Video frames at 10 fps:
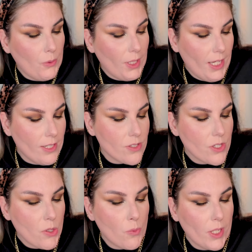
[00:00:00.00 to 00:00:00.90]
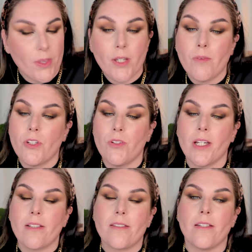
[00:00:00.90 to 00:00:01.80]
Okay, so what I think I'm gonna do
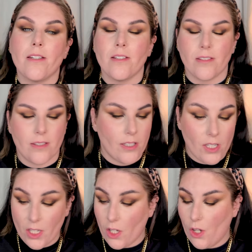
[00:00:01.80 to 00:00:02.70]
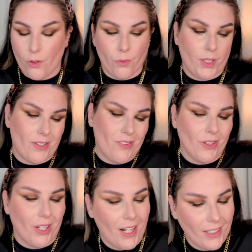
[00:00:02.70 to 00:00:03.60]
next is, oh, we can do a
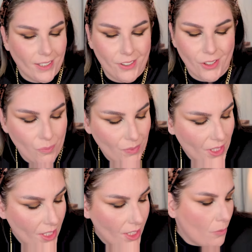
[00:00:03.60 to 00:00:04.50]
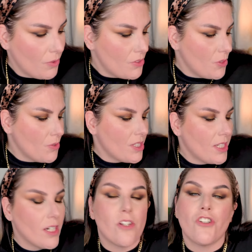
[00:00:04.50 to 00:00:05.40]
little highlighter. Let's use the
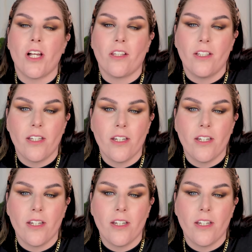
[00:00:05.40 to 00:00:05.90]
uh, Jaclyn